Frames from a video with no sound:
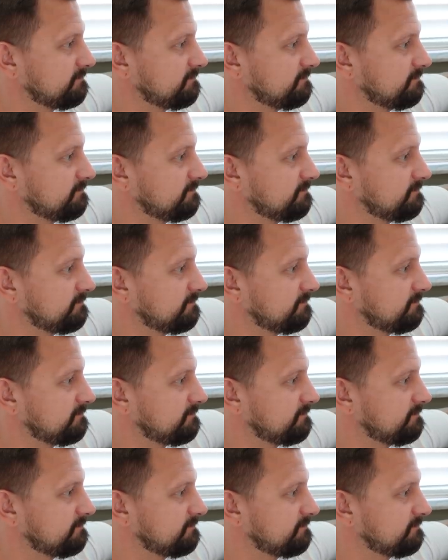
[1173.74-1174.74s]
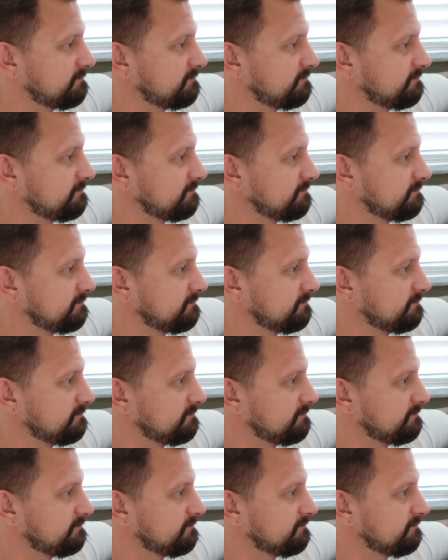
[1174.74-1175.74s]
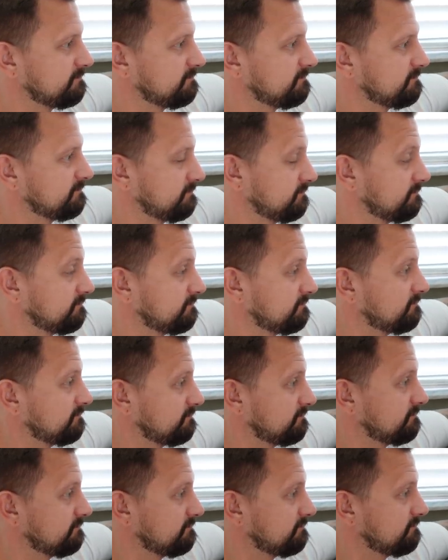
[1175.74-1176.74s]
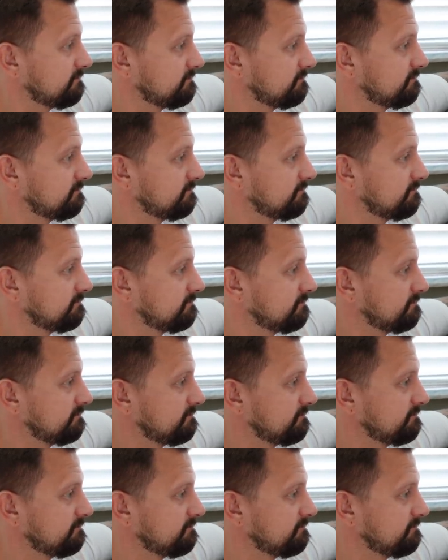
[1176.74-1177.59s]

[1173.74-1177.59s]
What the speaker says: No words are spoken by the person on screen.